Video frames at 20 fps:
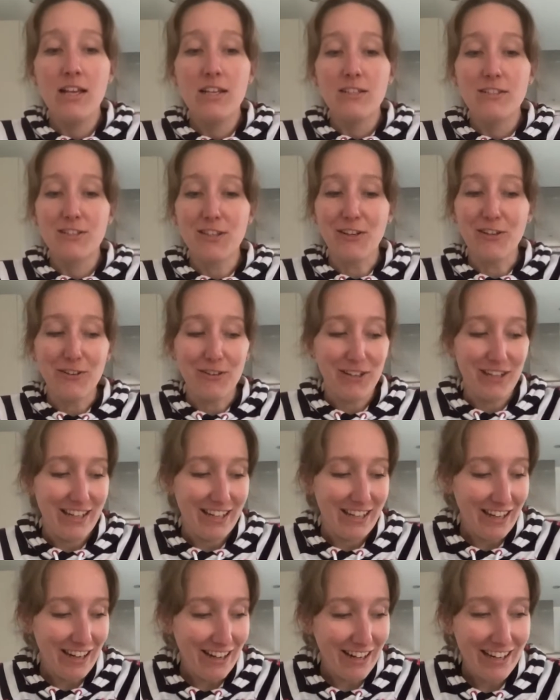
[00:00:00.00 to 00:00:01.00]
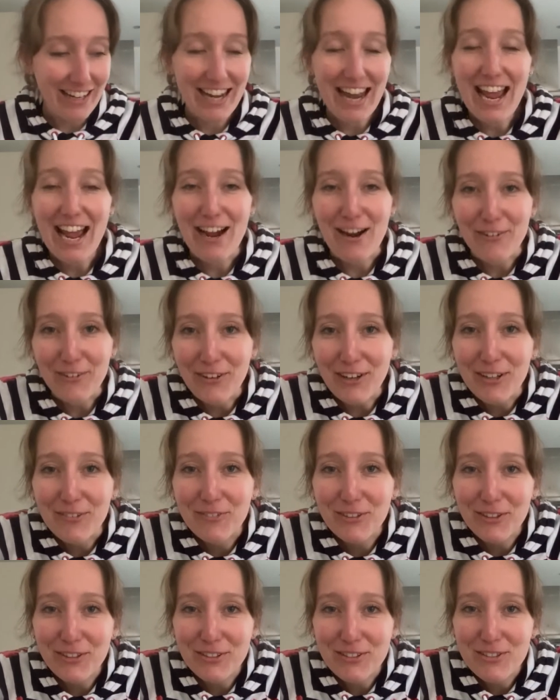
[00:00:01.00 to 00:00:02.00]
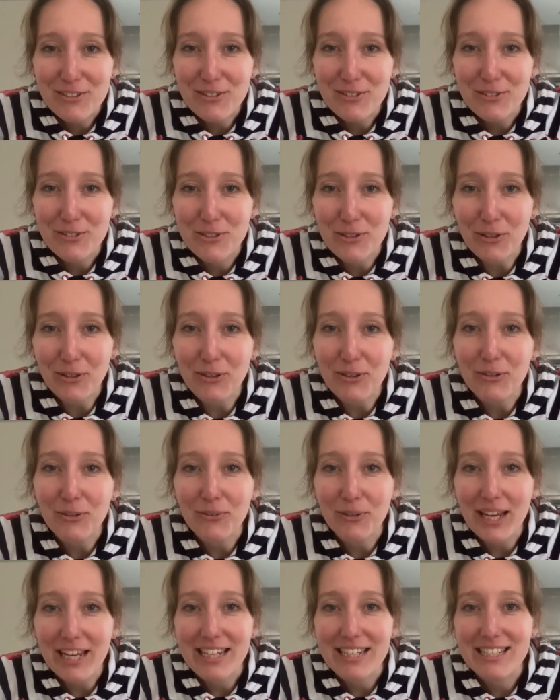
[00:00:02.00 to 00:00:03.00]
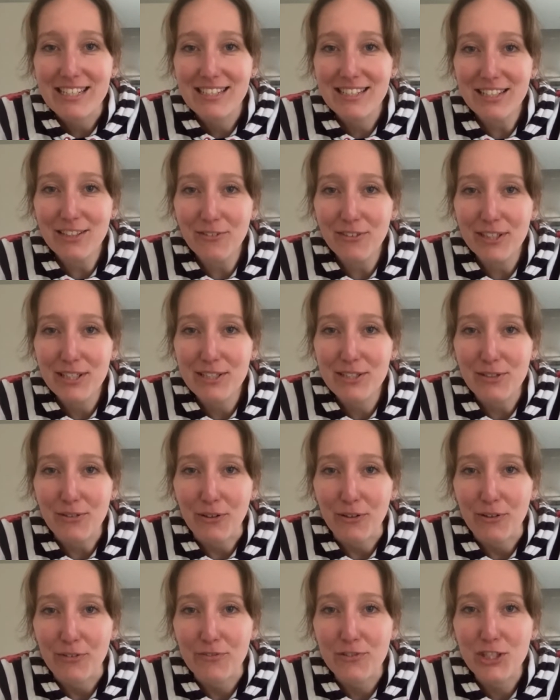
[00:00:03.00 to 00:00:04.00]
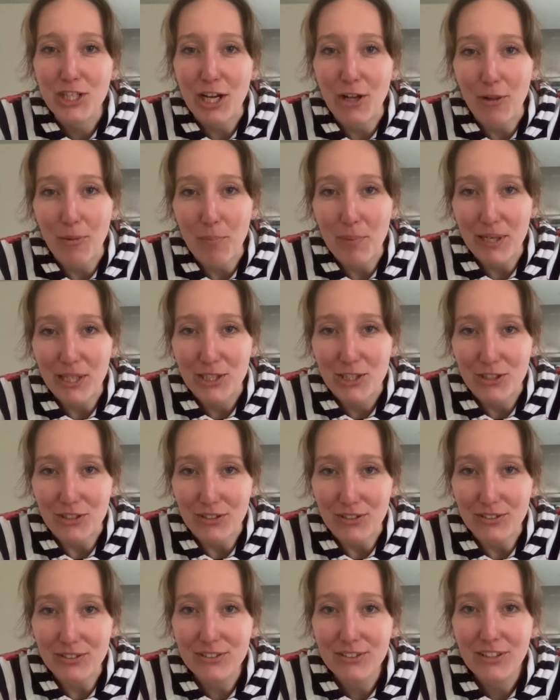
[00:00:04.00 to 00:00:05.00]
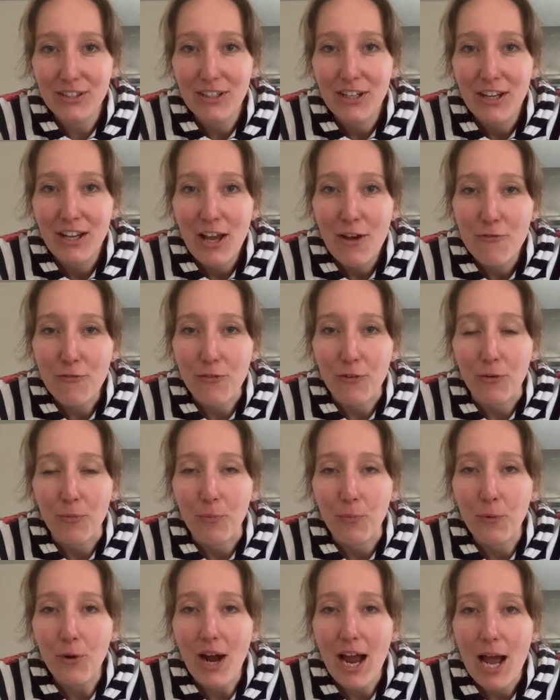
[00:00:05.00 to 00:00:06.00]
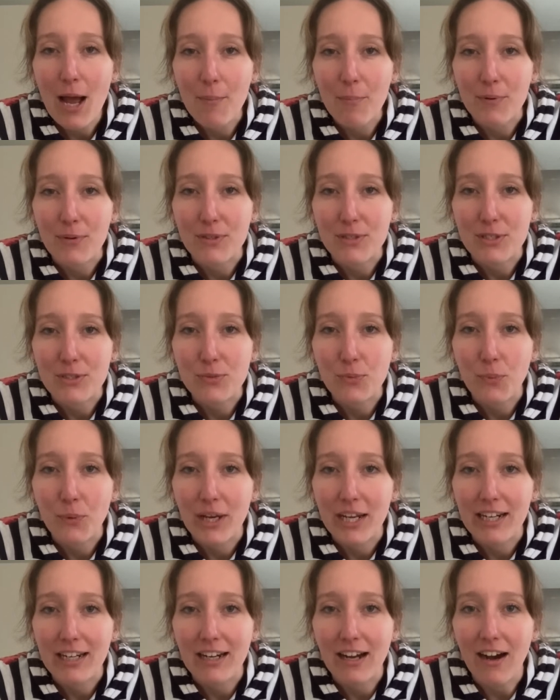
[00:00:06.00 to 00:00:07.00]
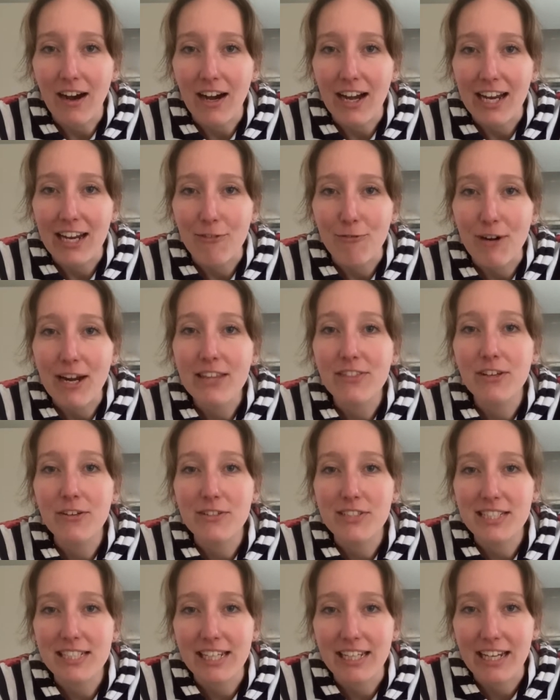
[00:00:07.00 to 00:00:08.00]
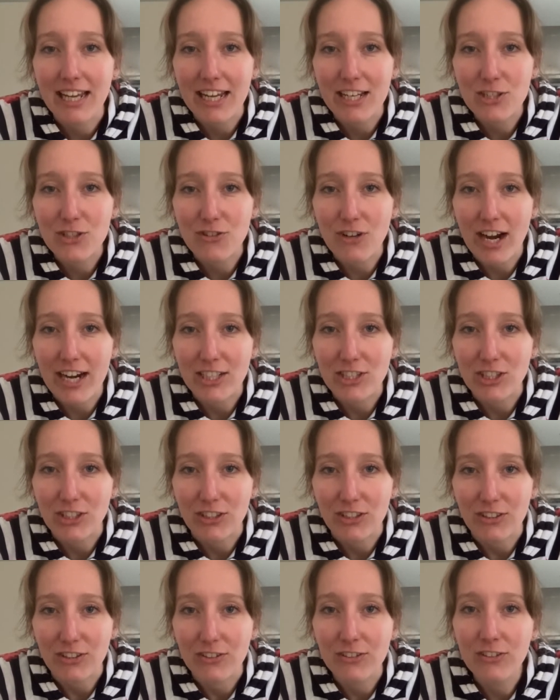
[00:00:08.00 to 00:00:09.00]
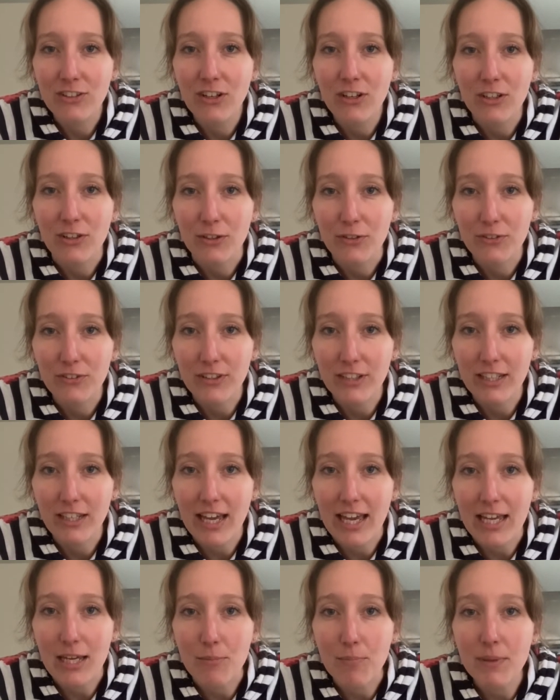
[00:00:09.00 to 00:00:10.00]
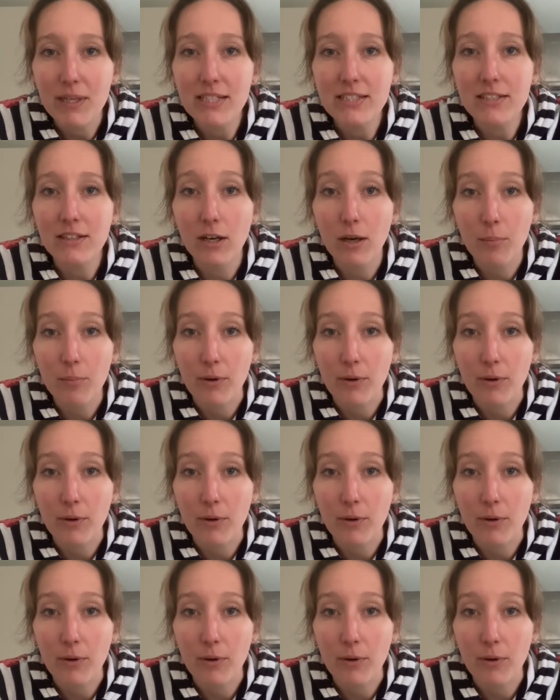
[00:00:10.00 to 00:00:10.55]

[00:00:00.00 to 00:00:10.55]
So now I'm going to show you a series of gel pictures from what happened when I ran those DNA extractions using a PCR